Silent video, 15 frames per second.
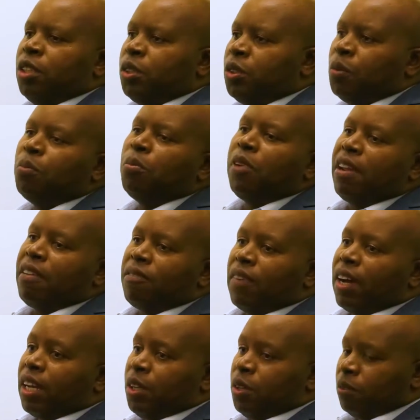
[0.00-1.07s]
to bring
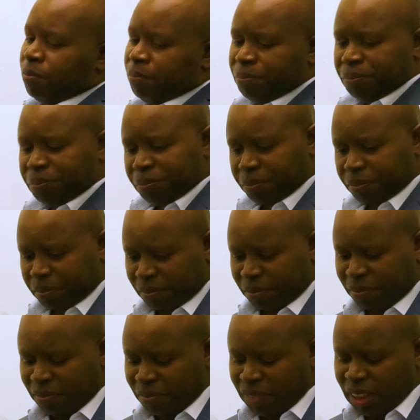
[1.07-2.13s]
value?
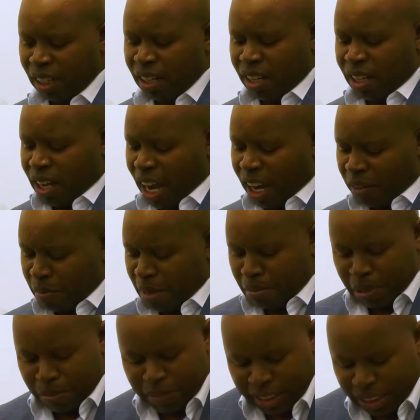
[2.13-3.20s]
I
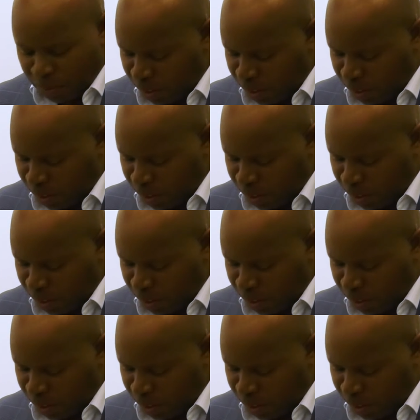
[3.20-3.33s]
remember meeting